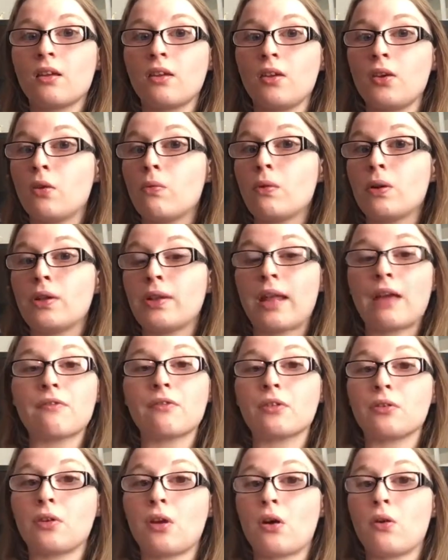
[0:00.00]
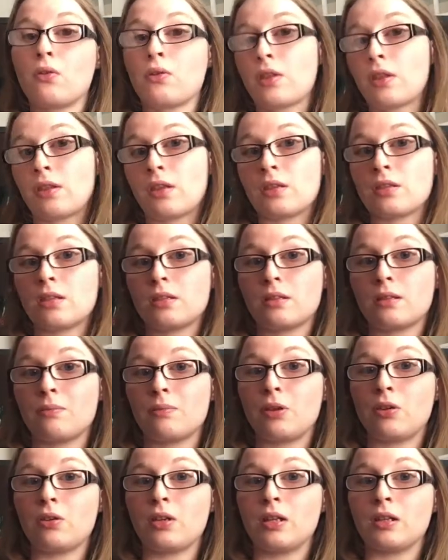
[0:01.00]
you would never know that this is a
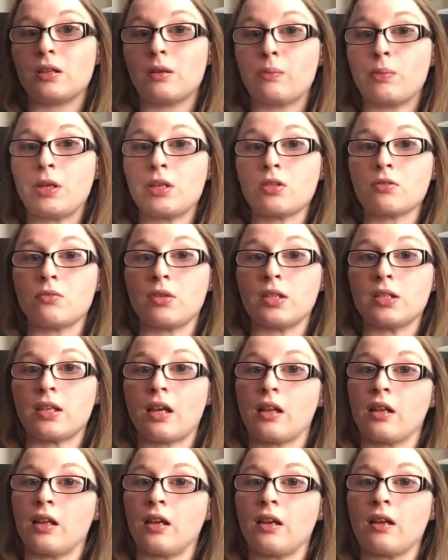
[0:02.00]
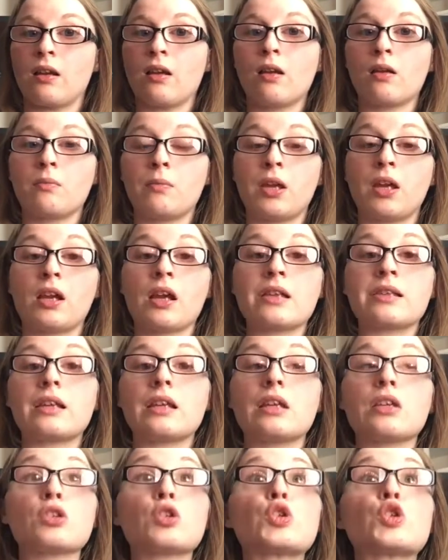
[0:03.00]
Beauty and the Beast retelling, because it
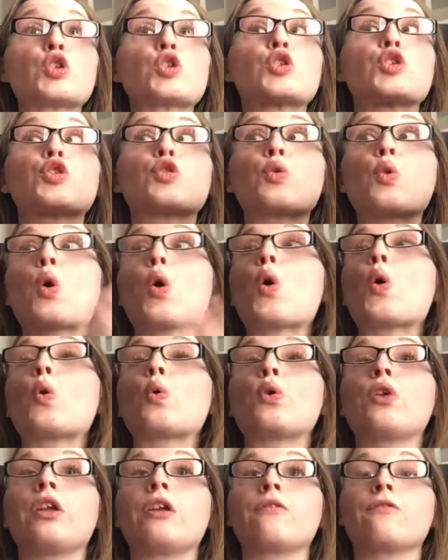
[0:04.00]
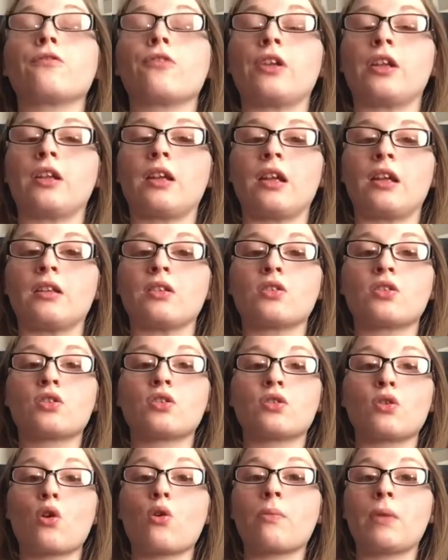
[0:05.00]
is so different in
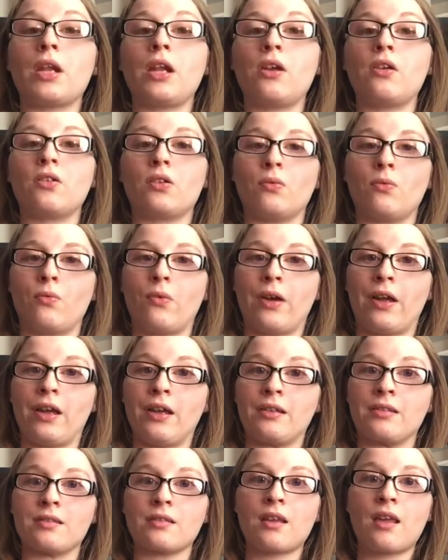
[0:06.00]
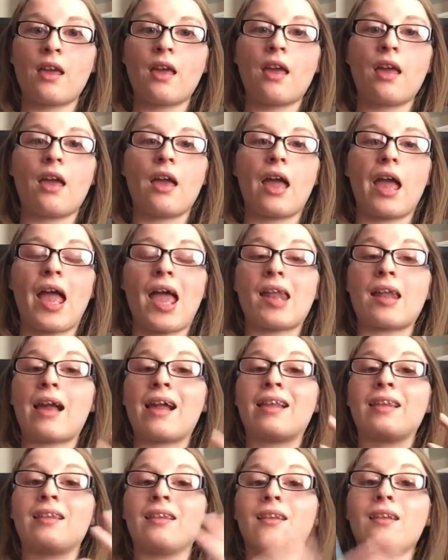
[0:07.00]
so many good ways, and
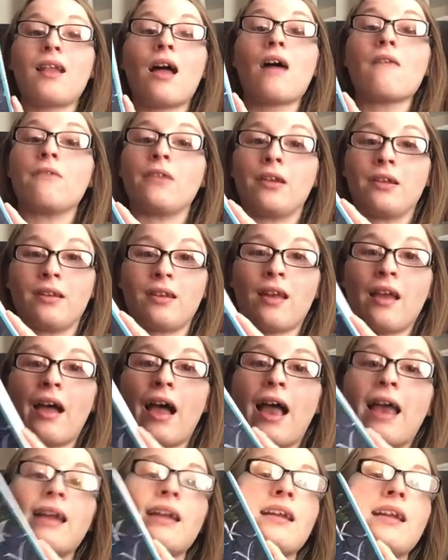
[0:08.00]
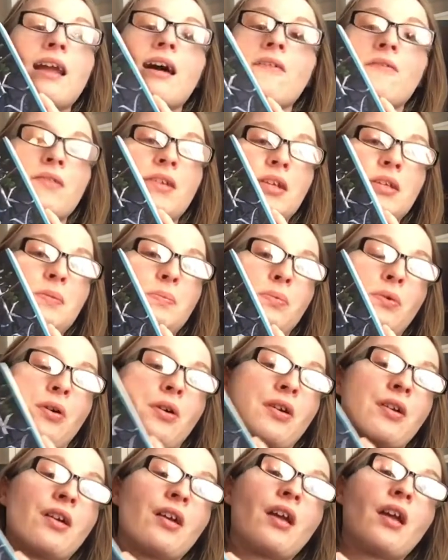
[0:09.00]
I love it. I love this
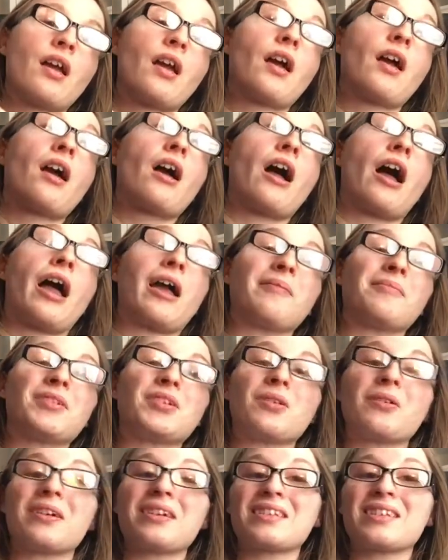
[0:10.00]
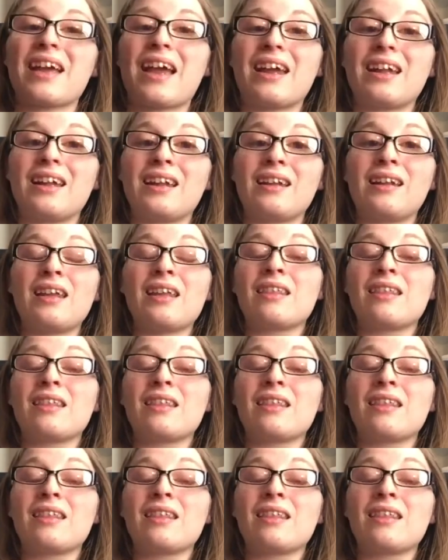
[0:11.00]
book. I'm so excited.